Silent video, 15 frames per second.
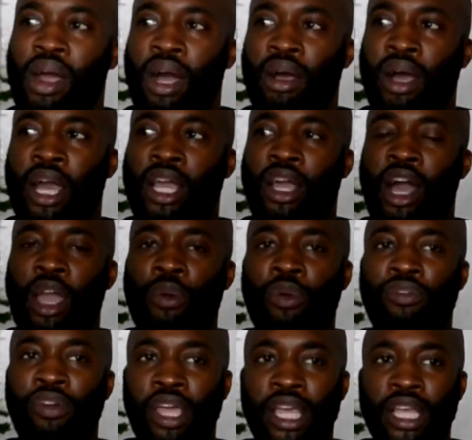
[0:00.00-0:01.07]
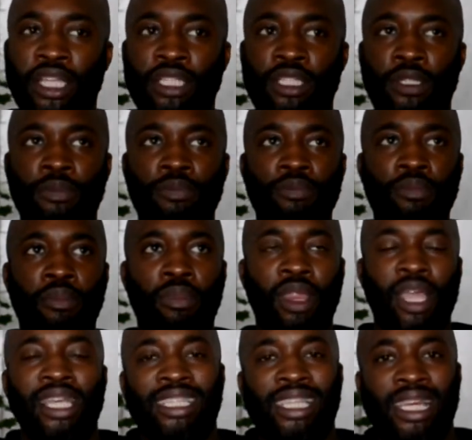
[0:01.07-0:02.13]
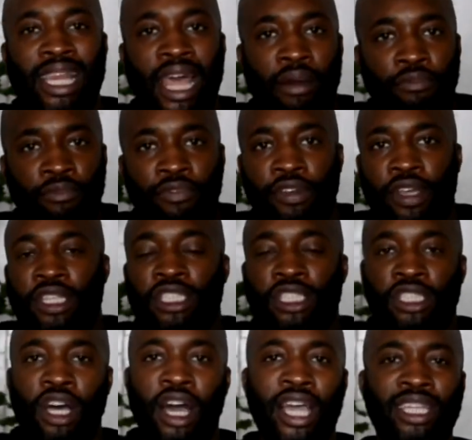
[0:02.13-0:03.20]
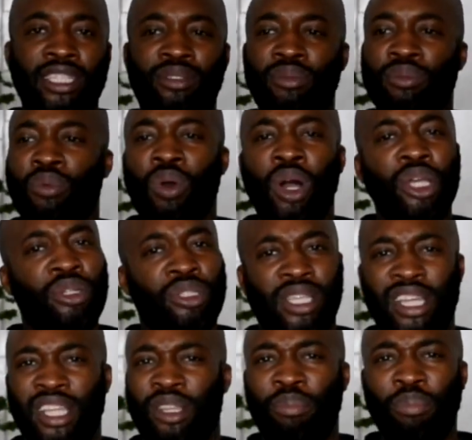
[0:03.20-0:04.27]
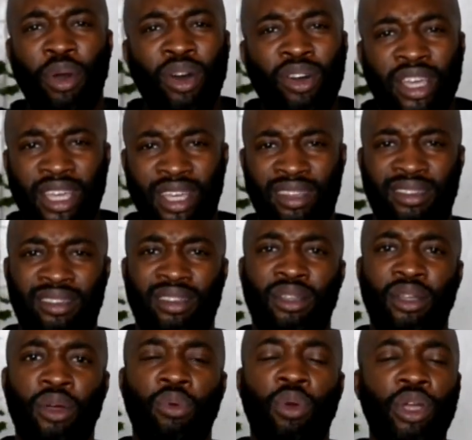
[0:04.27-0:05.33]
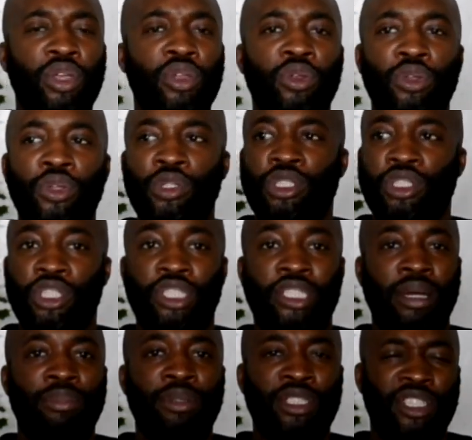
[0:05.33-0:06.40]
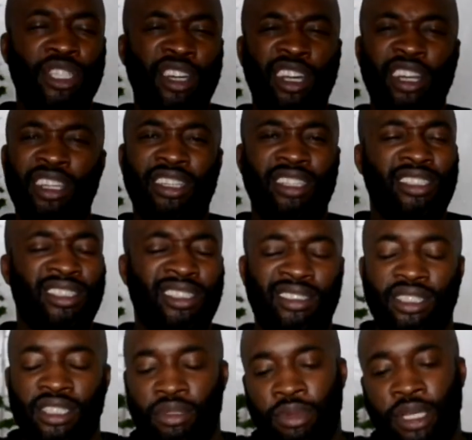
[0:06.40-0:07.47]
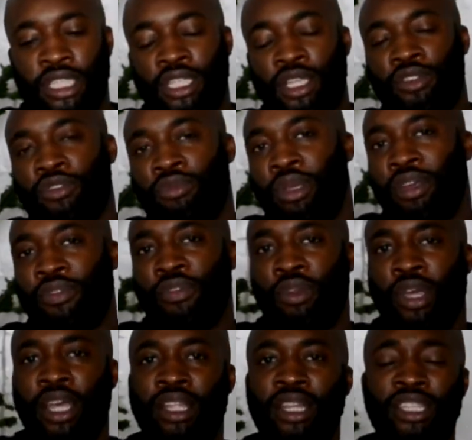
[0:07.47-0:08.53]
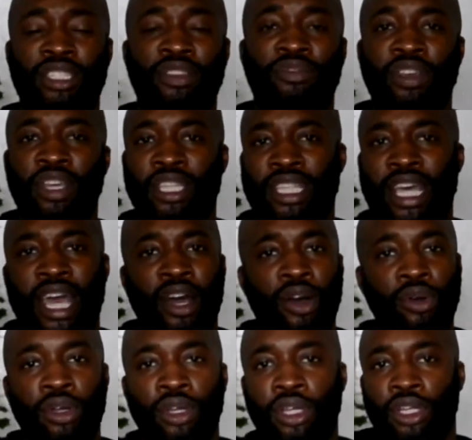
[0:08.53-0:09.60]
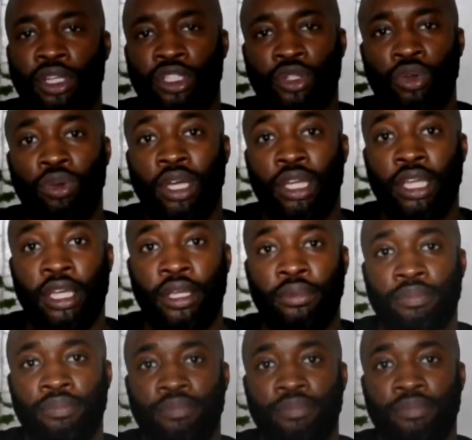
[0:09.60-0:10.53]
a guy with his length, his size, why are you staying in the pocket? Why are you not using your jab and circling? It just doesn't make sense to me. And I feel like unless he figures that out, just call it a day.